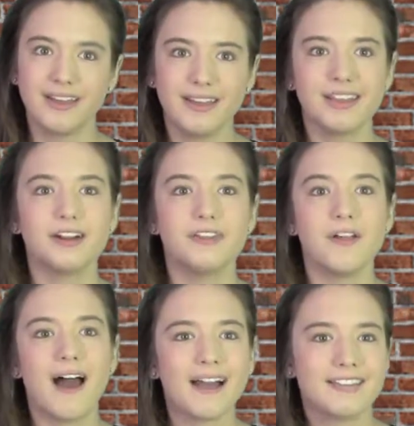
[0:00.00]
Here in the
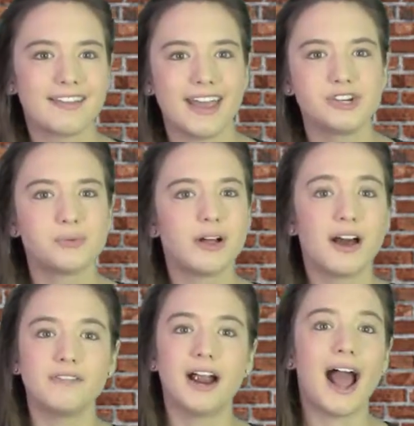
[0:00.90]
last stage, we'll
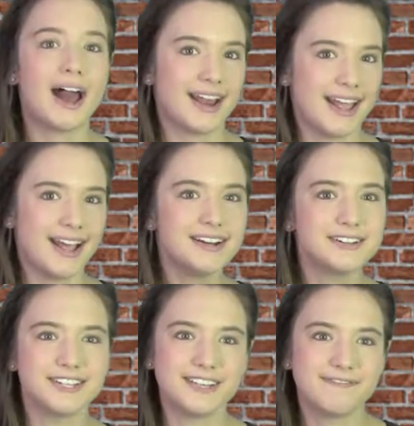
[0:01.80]
cover how to handle
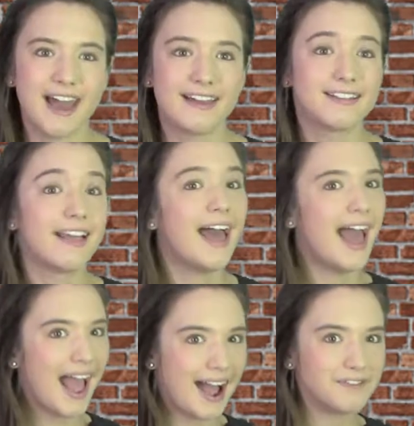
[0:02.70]
defects
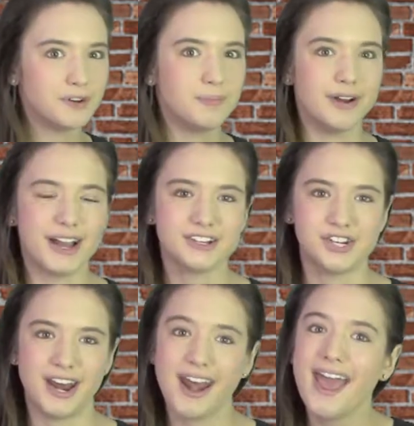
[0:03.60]
after
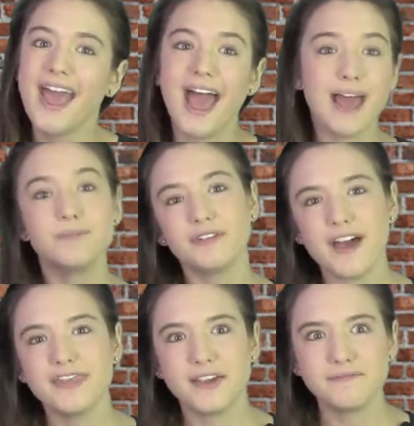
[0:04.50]
production and
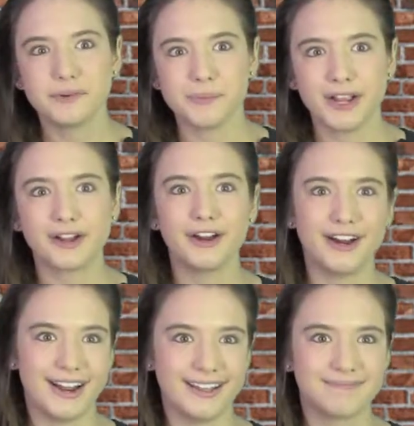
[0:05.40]
prevent them from
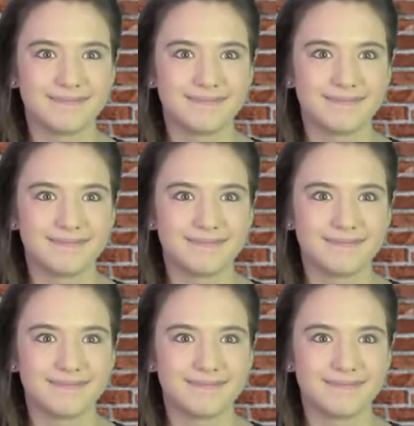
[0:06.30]
reoccurring.